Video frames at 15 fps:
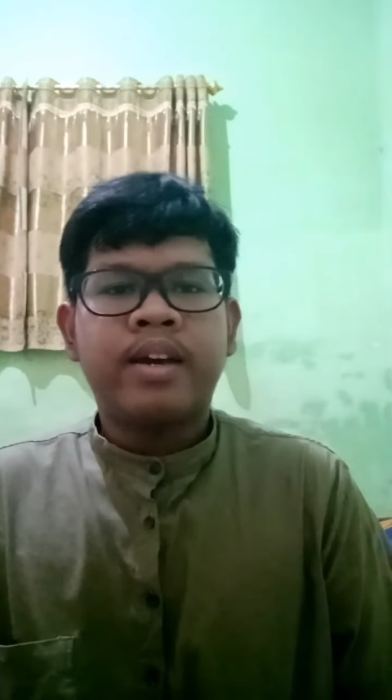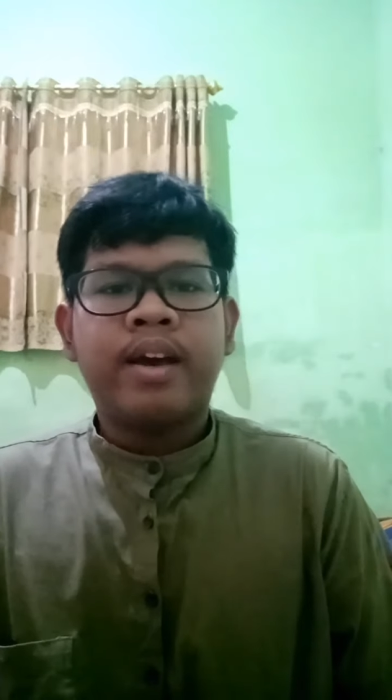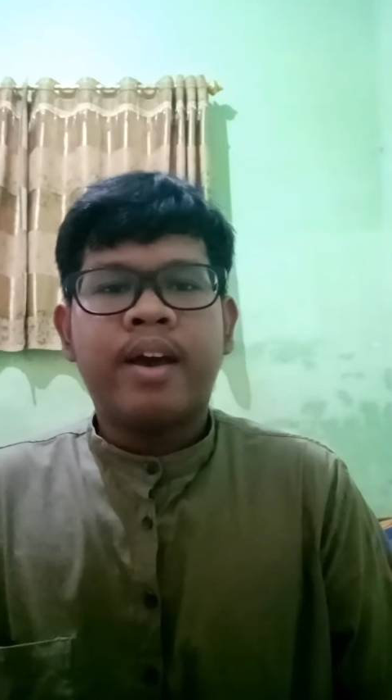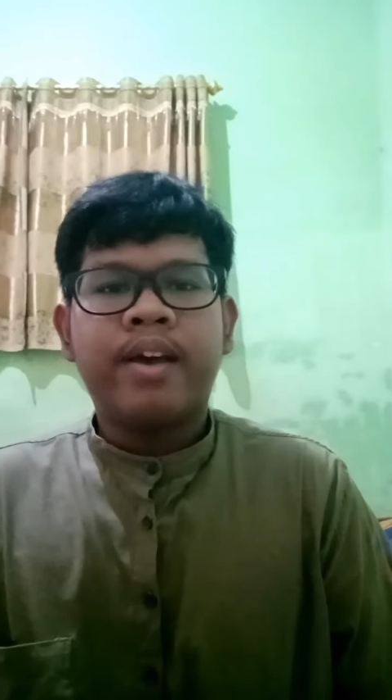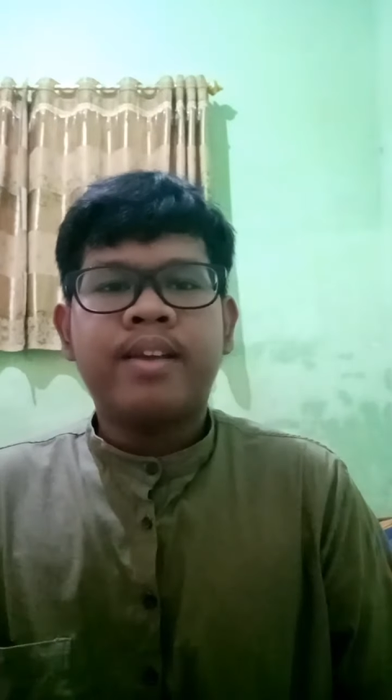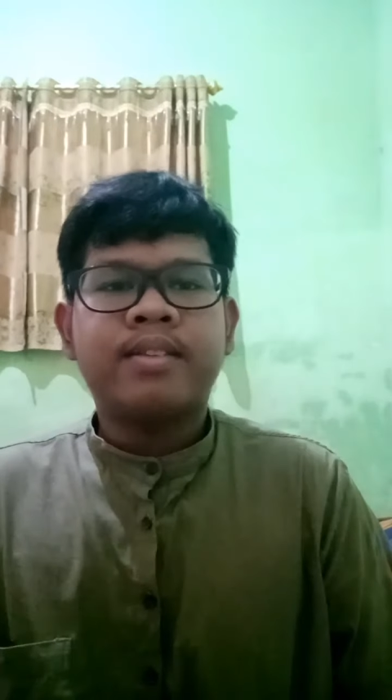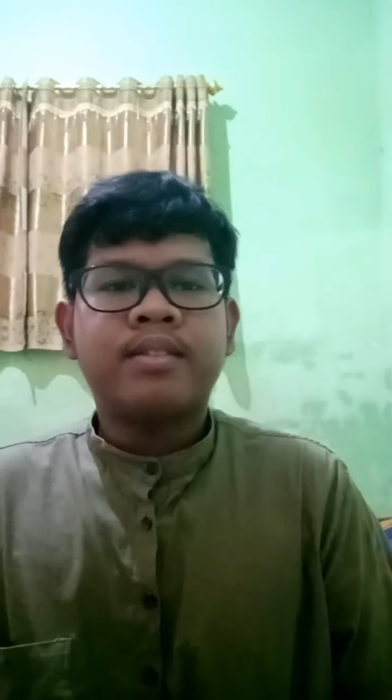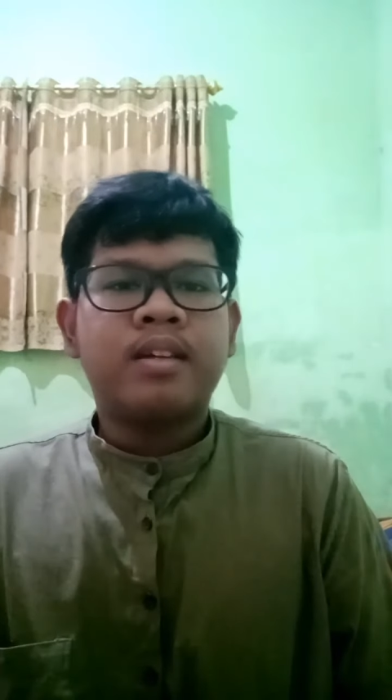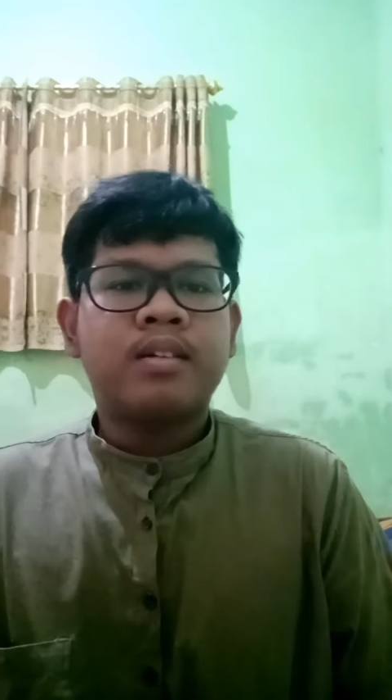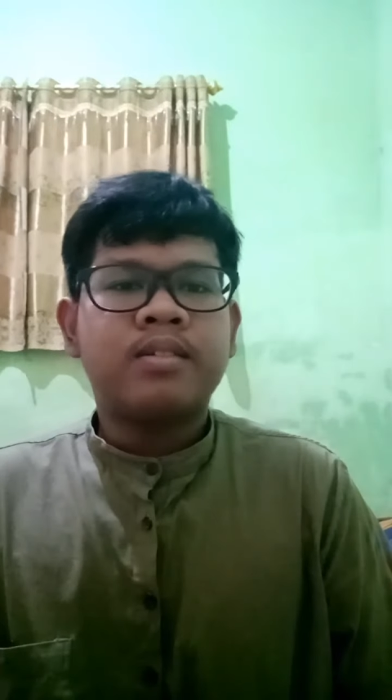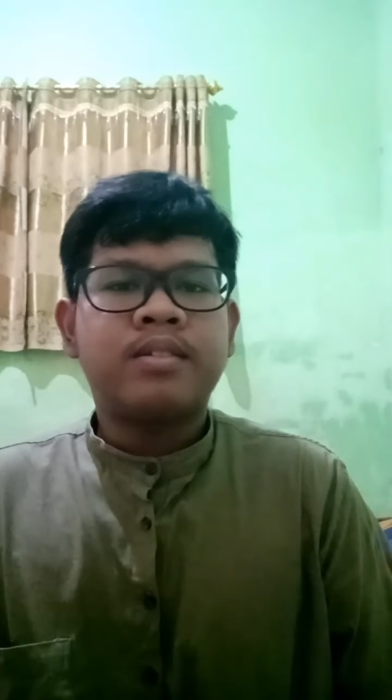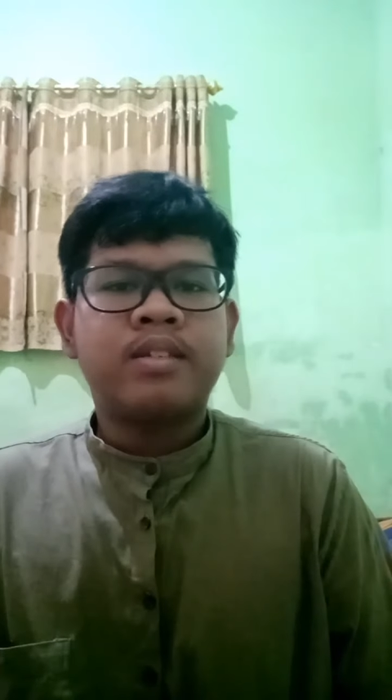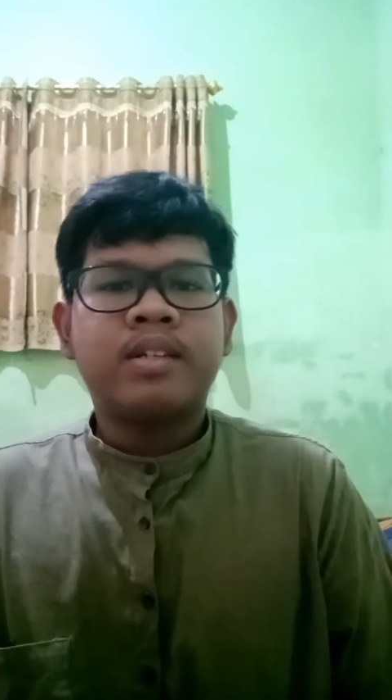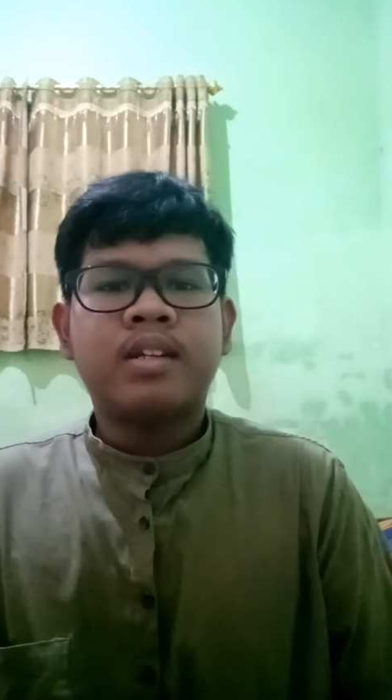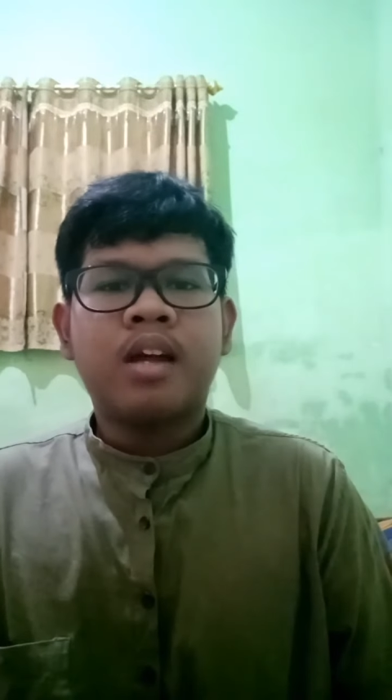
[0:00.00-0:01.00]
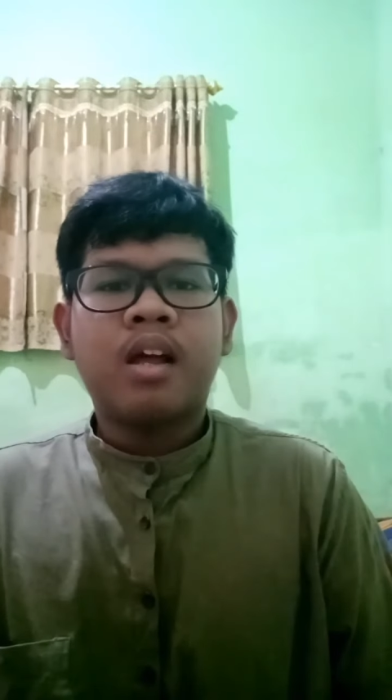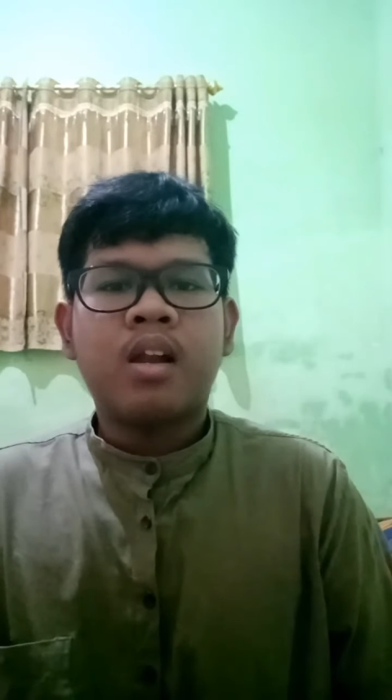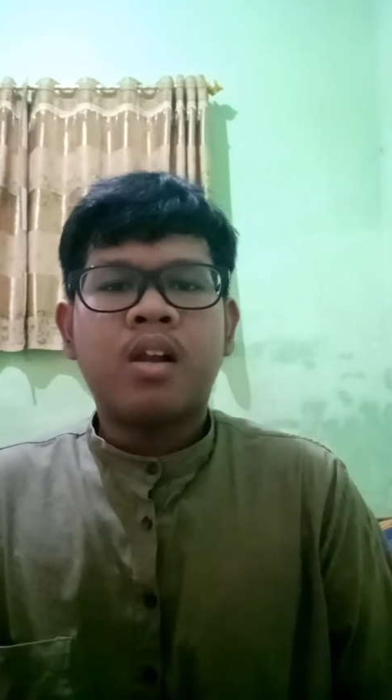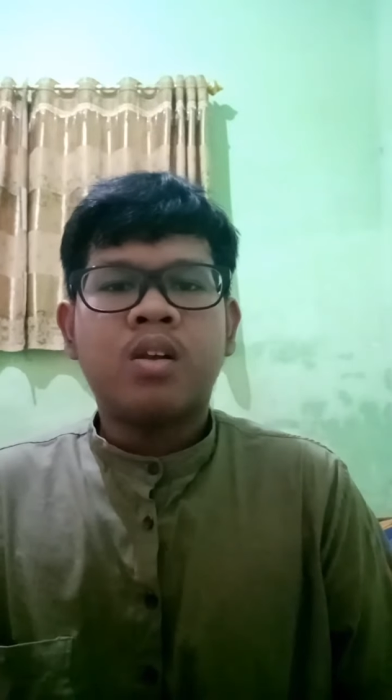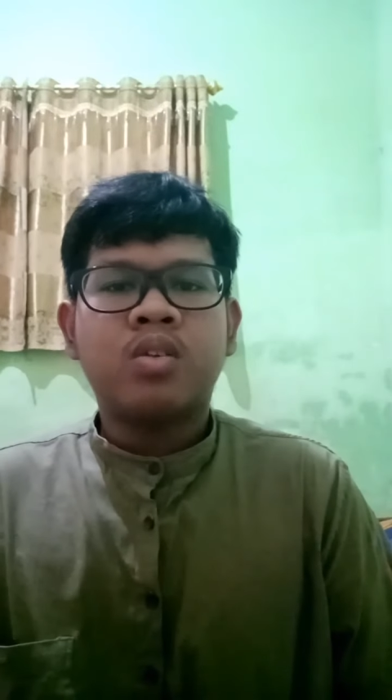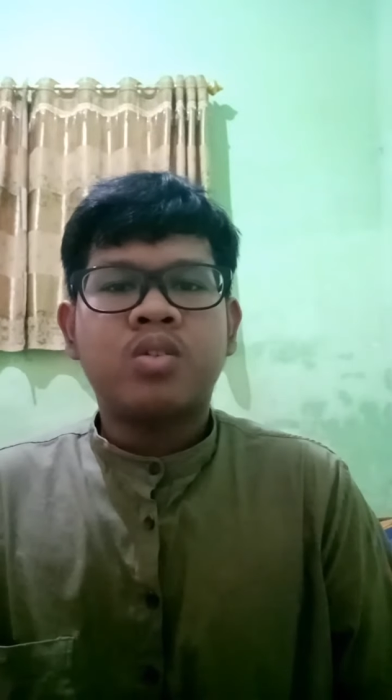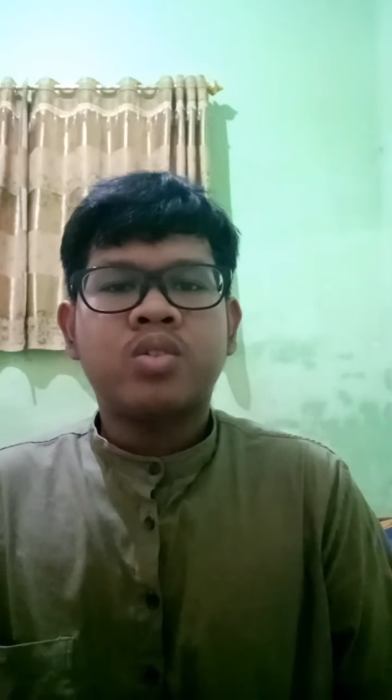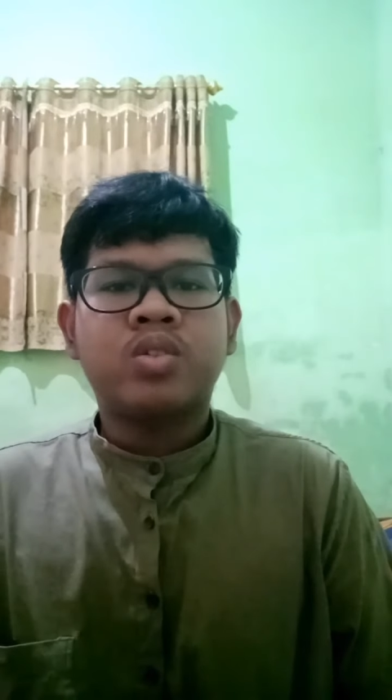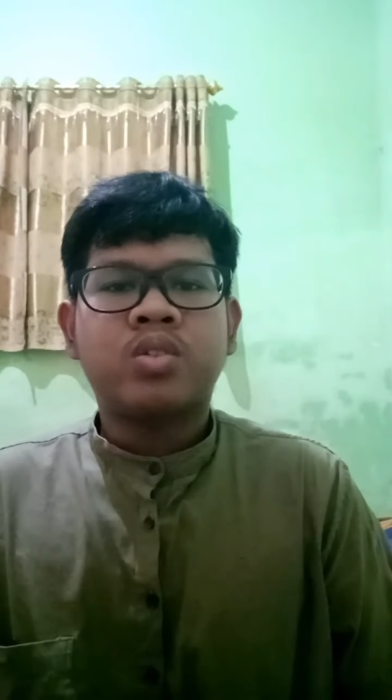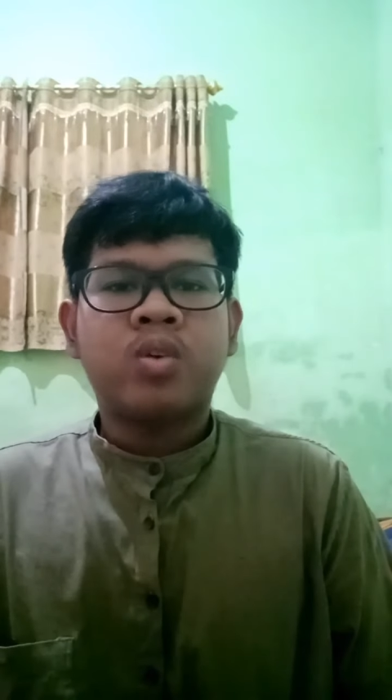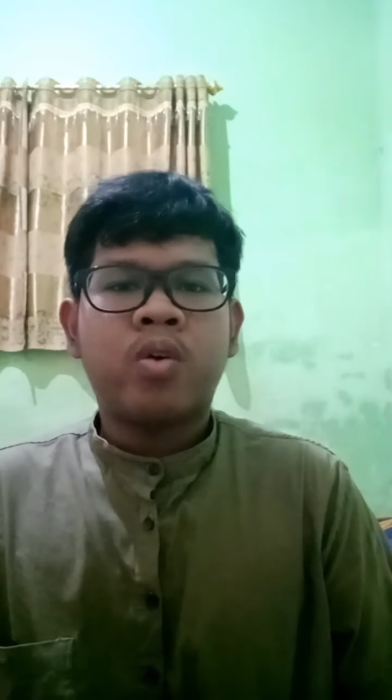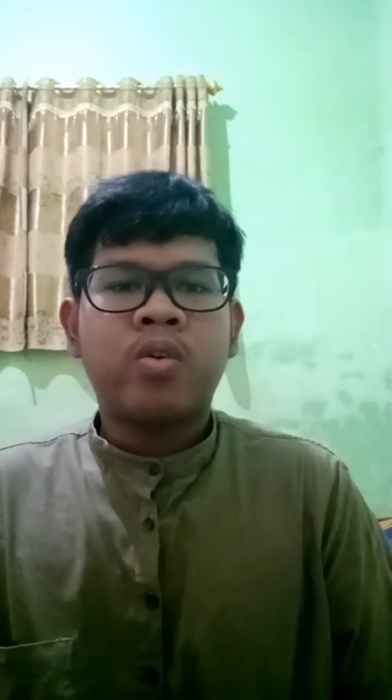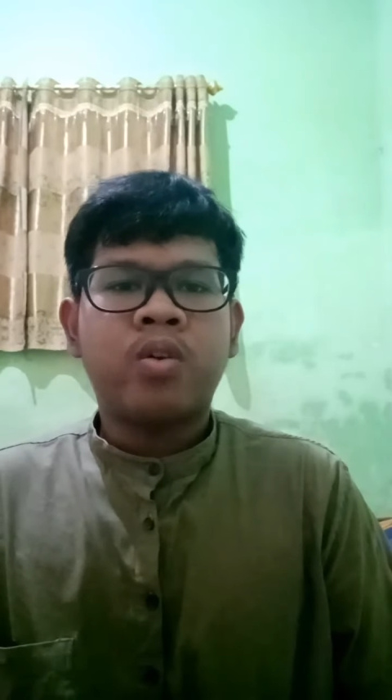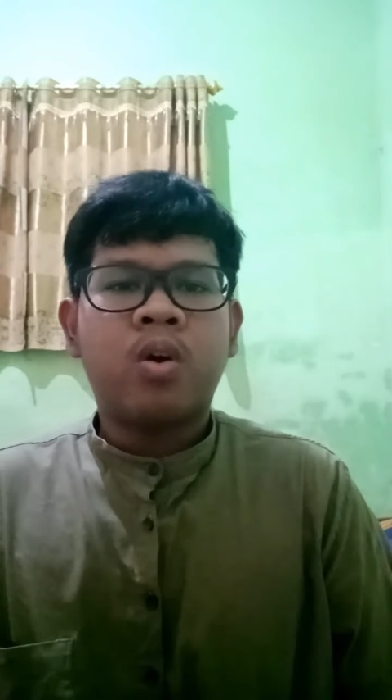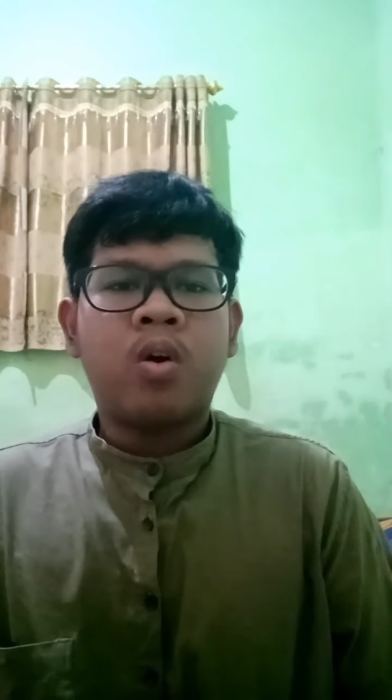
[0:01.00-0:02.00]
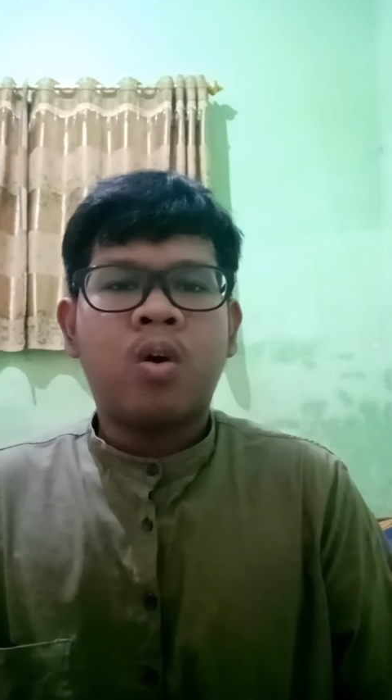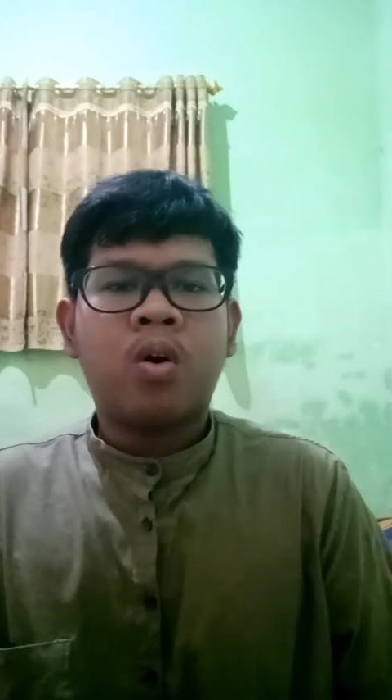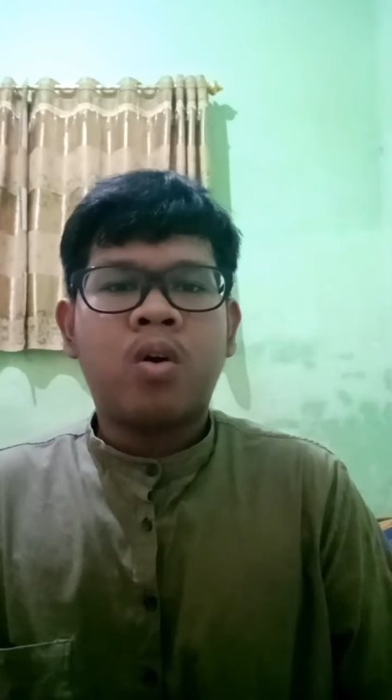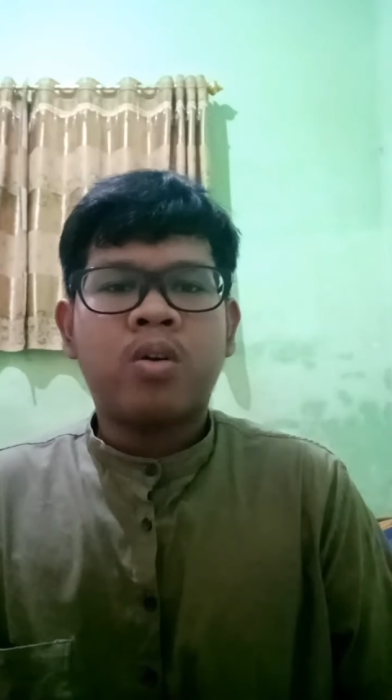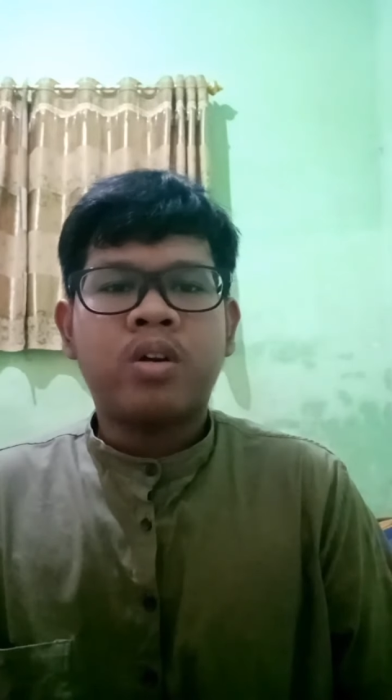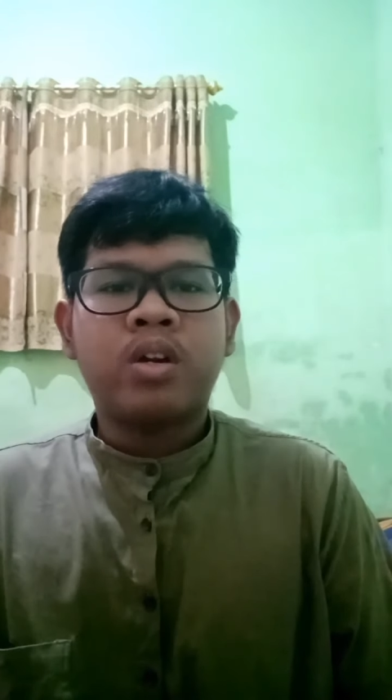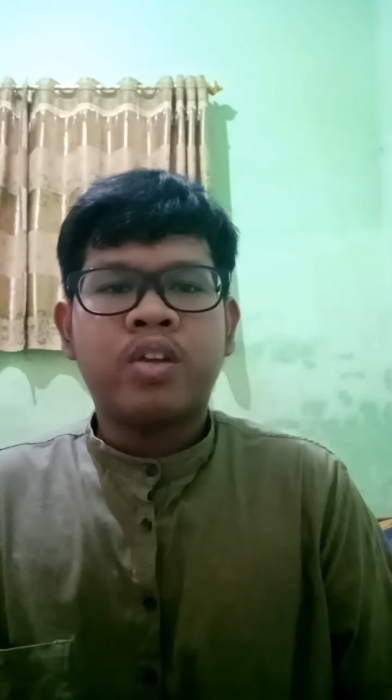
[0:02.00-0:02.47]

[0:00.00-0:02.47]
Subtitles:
either general sound or